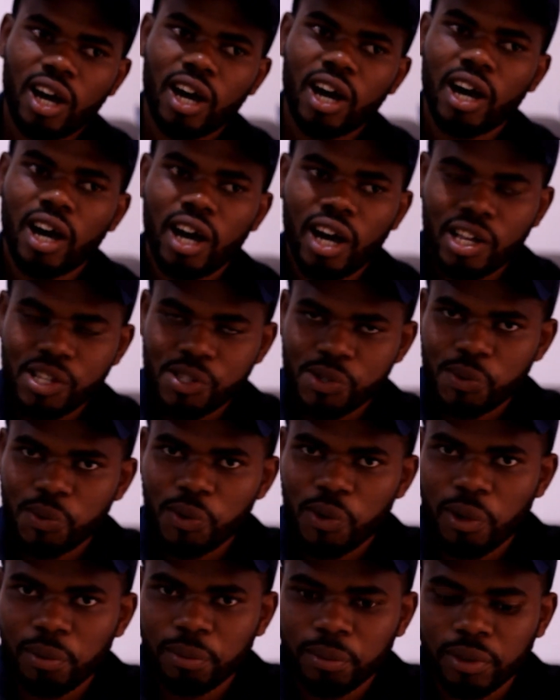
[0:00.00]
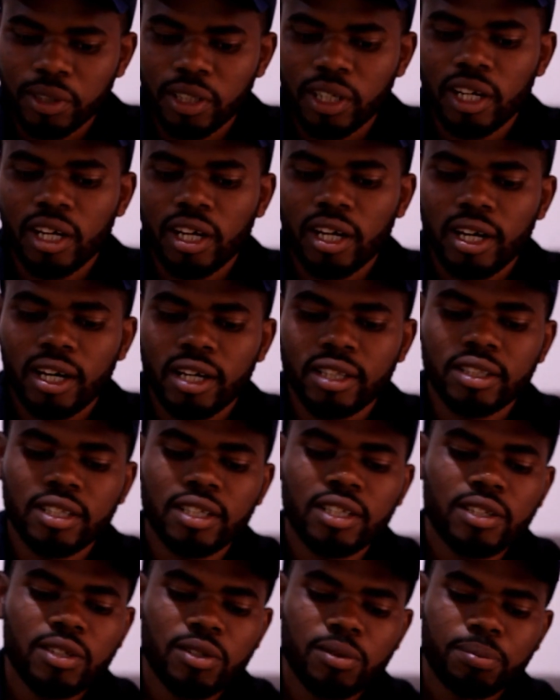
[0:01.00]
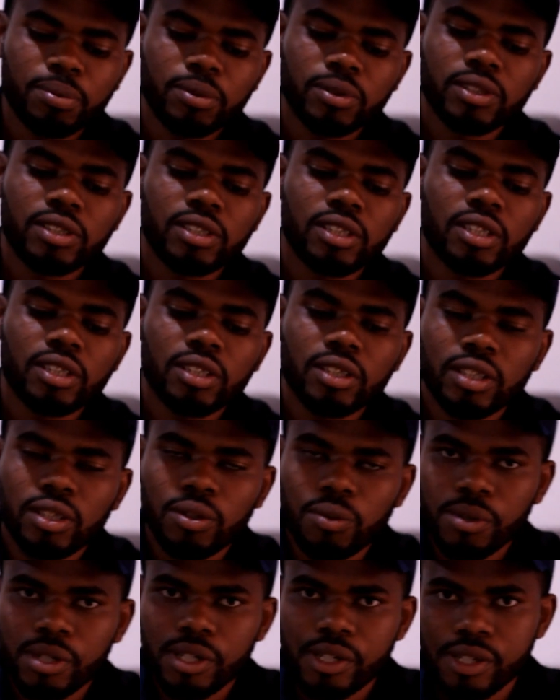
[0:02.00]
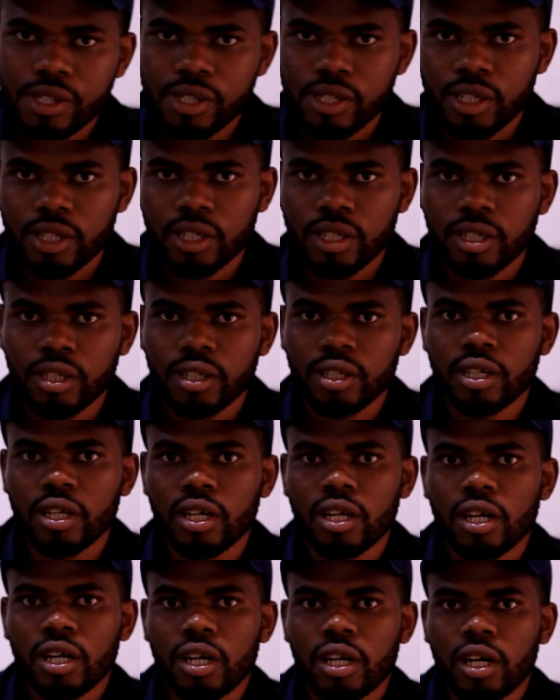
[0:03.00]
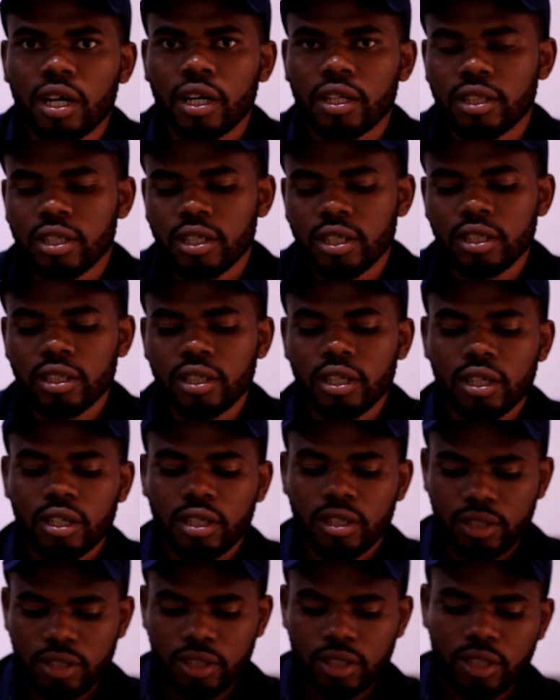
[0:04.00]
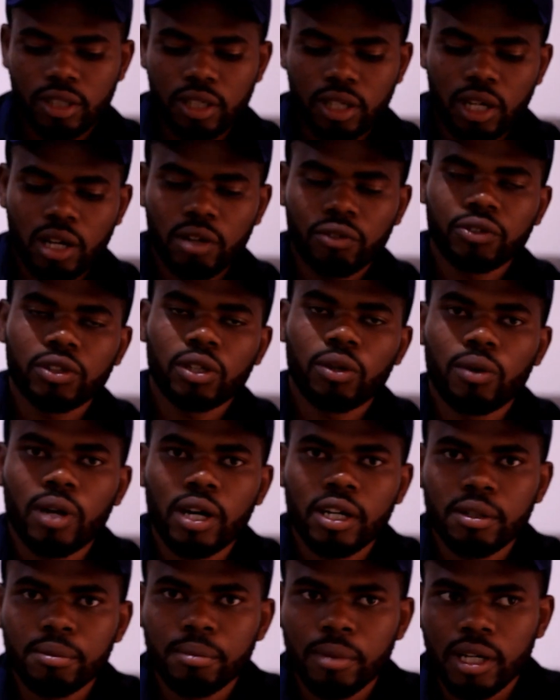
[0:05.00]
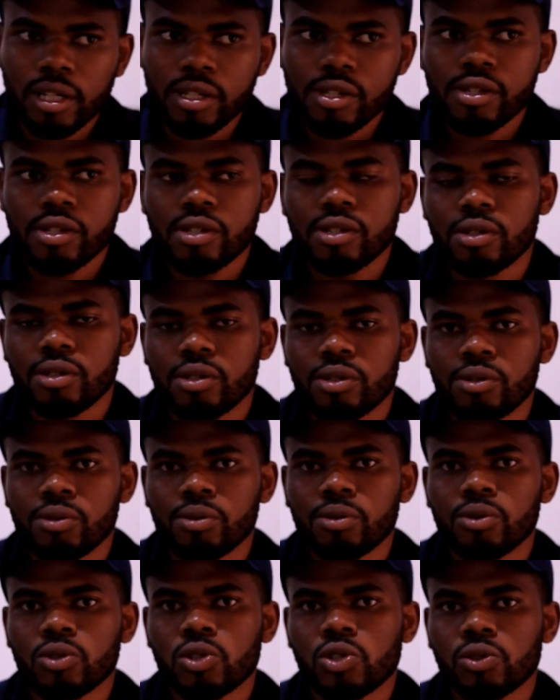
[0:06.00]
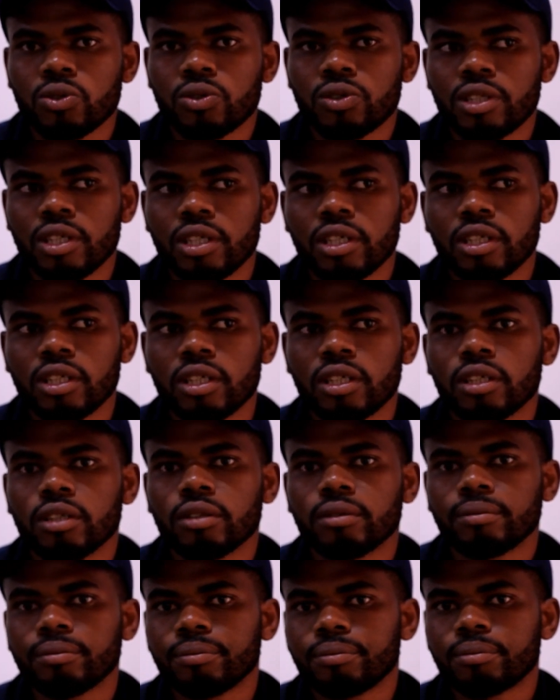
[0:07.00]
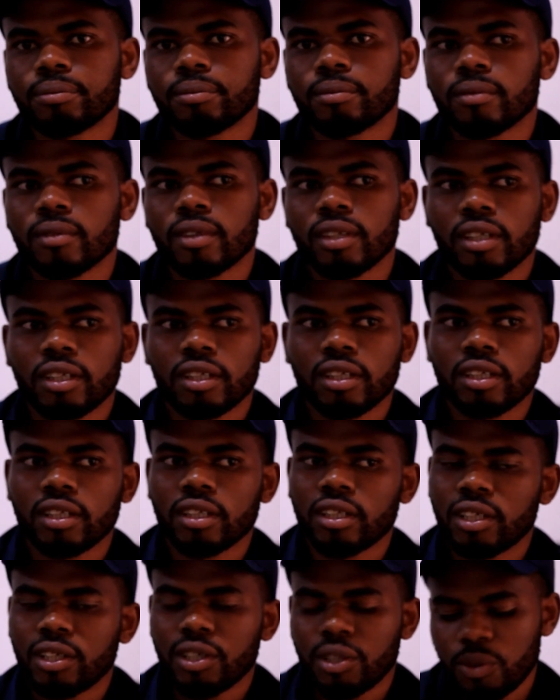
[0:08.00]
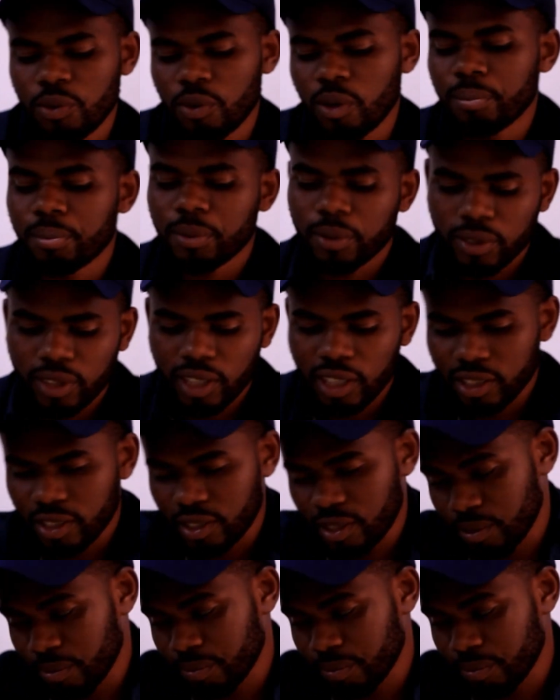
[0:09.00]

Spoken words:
earthworm, and then you put in the waste, and then after 1 month you should take your product.